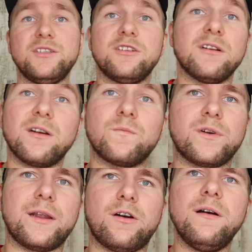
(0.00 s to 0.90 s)
it'll come
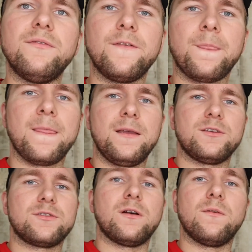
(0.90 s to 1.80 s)
right off.
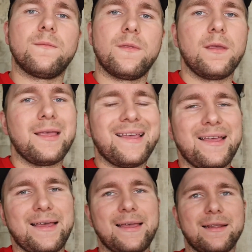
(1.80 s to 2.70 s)
So
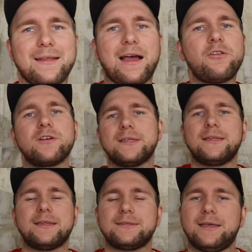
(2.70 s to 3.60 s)
again, how long did
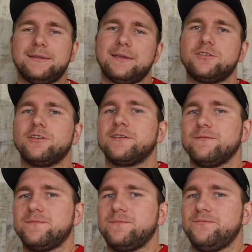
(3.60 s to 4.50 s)
that take? That took
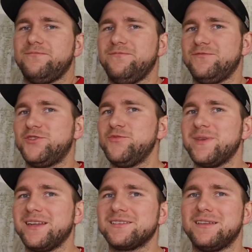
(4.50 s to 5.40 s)
2
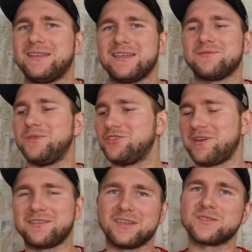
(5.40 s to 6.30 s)
minutes, and that's me
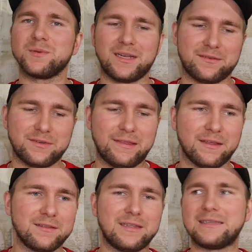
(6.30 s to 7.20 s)
trying to explain everything.
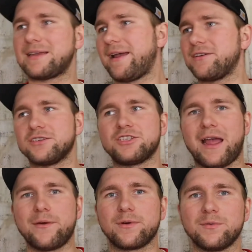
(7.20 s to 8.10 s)
The entire
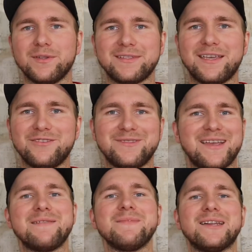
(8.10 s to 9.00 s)
shower will take you
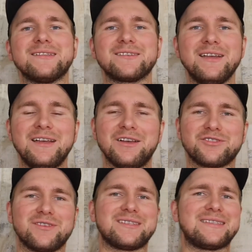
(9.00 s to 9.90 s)
10 minutes.
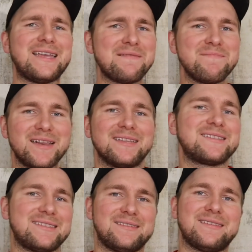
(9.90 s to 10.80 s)
So it's a 10-minute
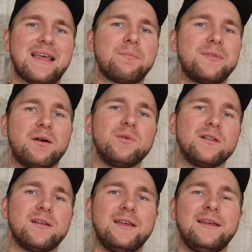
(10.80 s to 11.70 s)
step that will